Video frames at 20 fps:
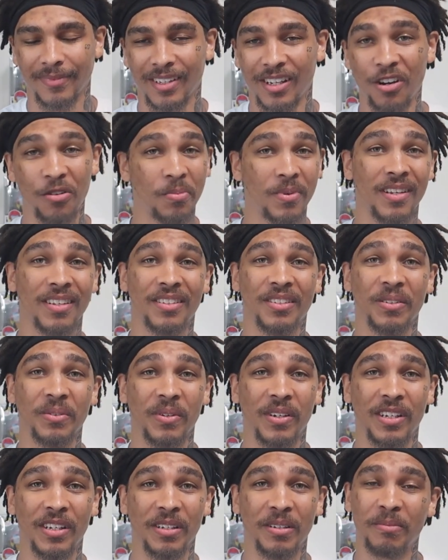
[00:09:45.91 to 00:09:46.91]
I hope he gets a
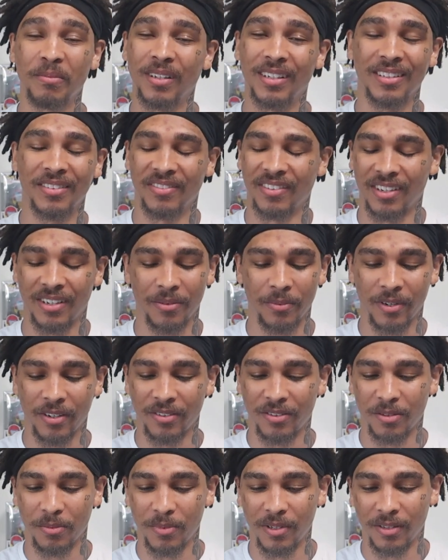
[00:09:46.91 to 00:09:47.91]
ring, but it's very
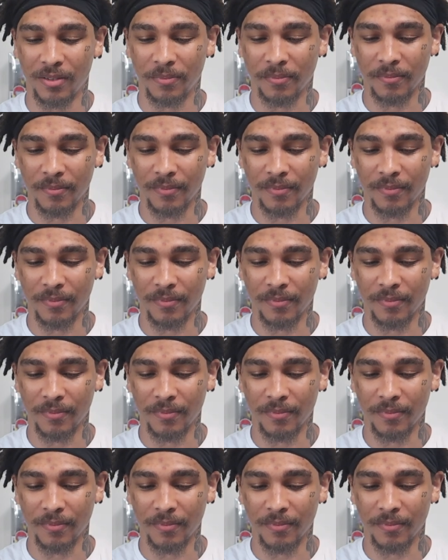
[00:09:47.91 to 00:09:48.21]
weird to me.